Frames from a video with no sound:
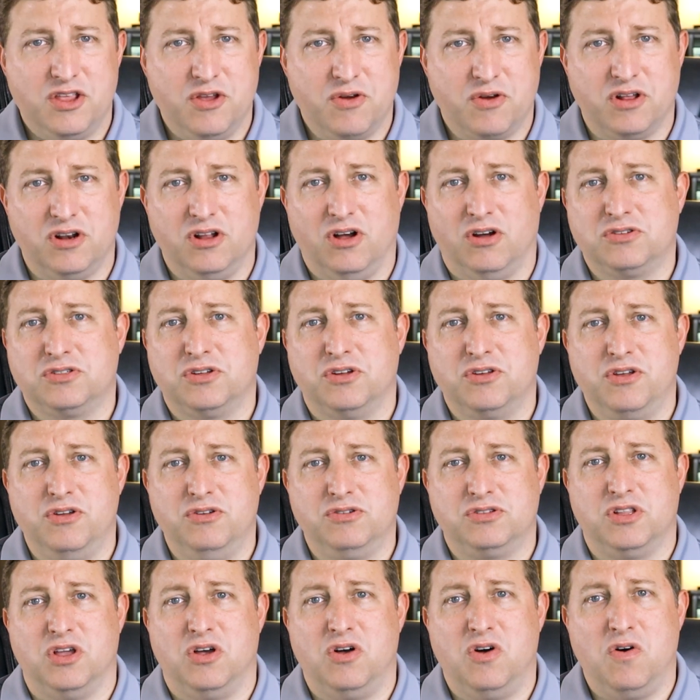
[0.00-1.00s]
You can also
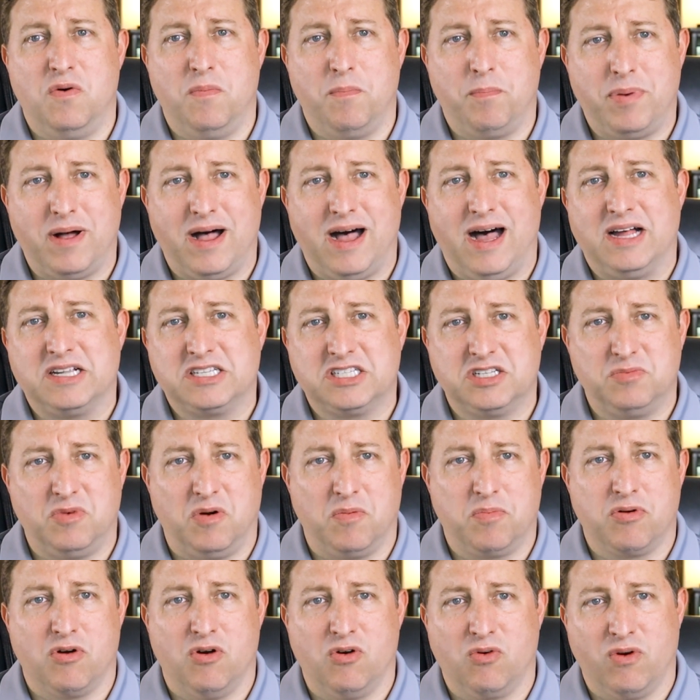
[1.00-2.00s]
use the Home Possible
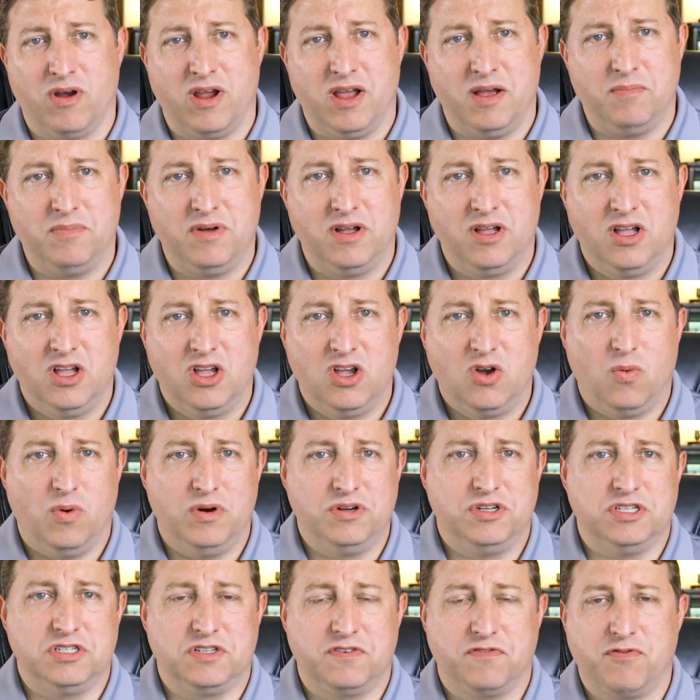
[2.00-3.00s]
program,
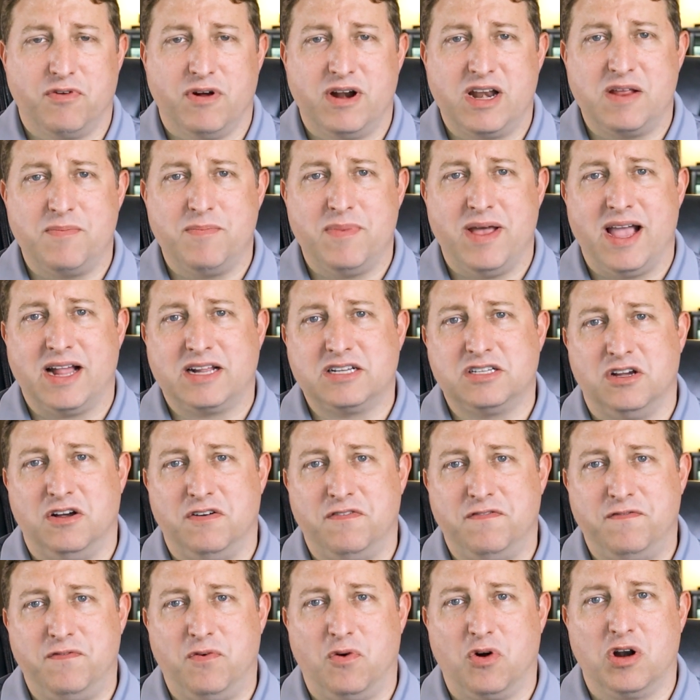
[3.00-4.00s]
which is Freddie Mac's
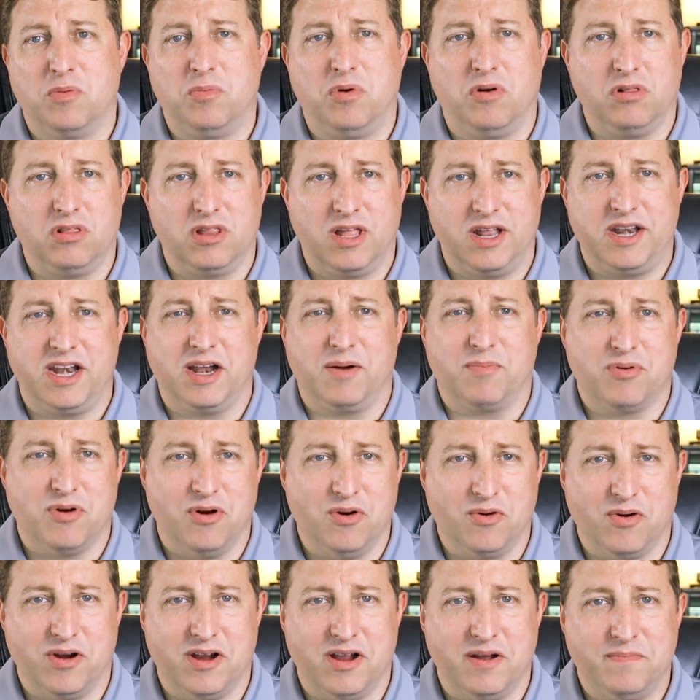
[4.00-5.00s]
affordable lending
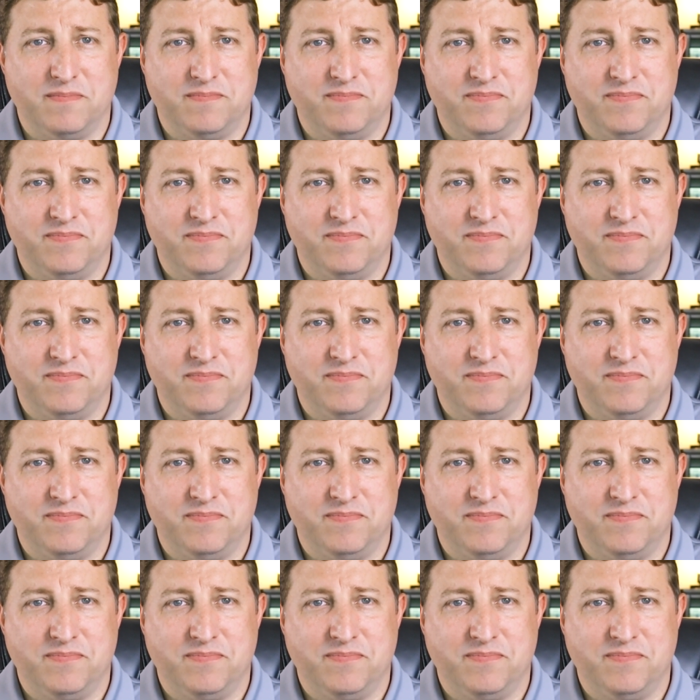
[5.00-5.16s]
program.